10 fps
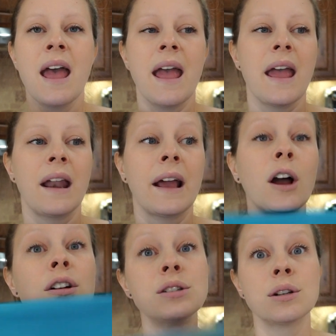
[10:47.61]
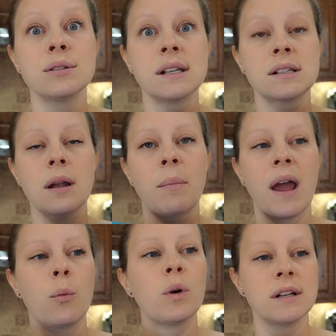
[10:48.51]
And I also use this on
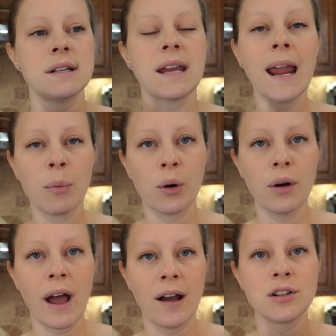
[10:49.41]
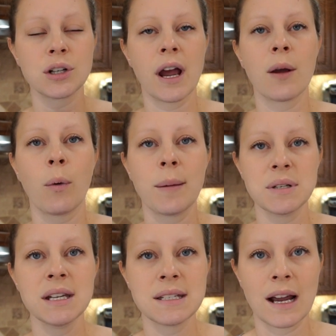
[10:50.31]
my wooden table after I
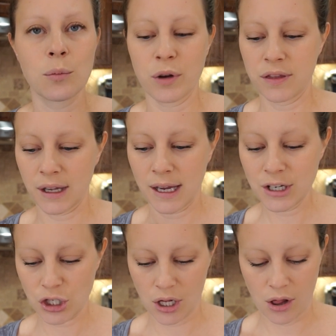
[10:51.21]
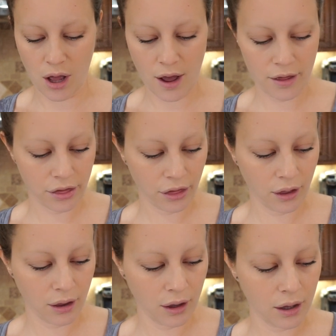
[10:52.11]
wiped it down with the kitchen cloth,
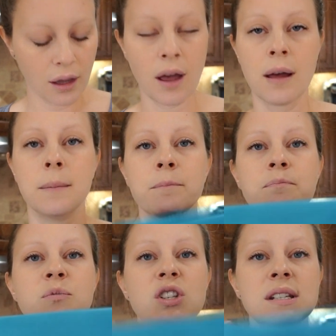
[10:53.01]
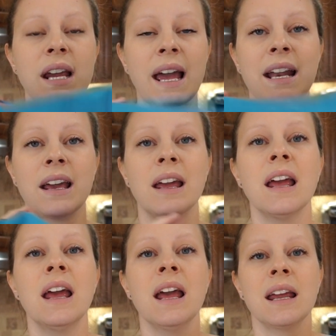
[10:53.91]
just to kind
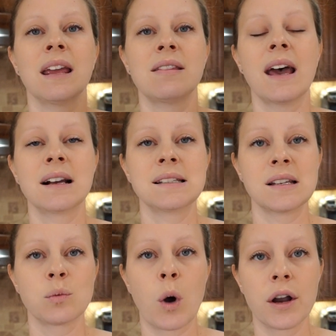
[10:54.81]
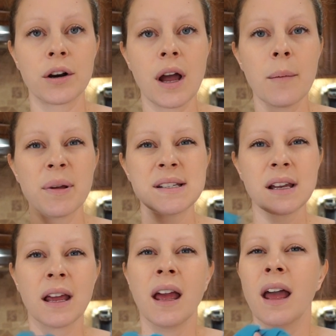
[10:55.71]
of get the excess water up.
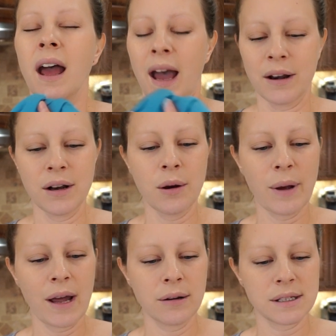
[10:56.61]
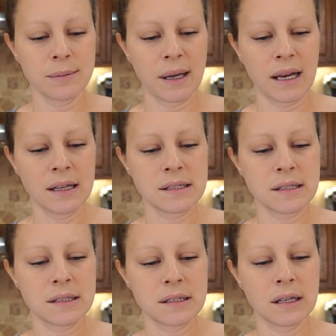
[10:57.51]
I don't know how to explain it.
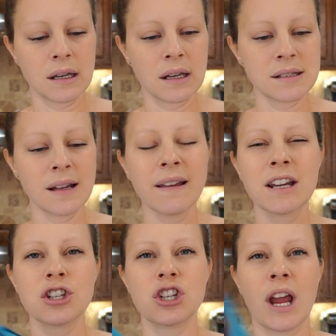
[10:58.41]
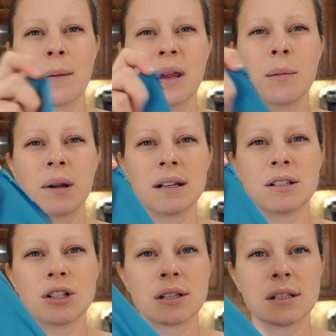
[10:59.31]
It's not like a chamois, but
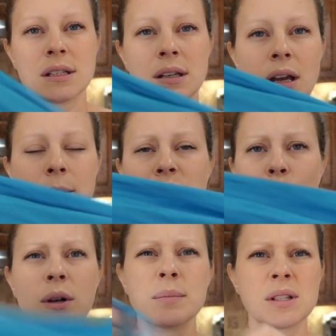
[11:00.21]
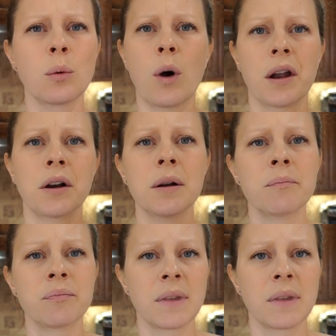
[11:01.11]
it just absorbs the water.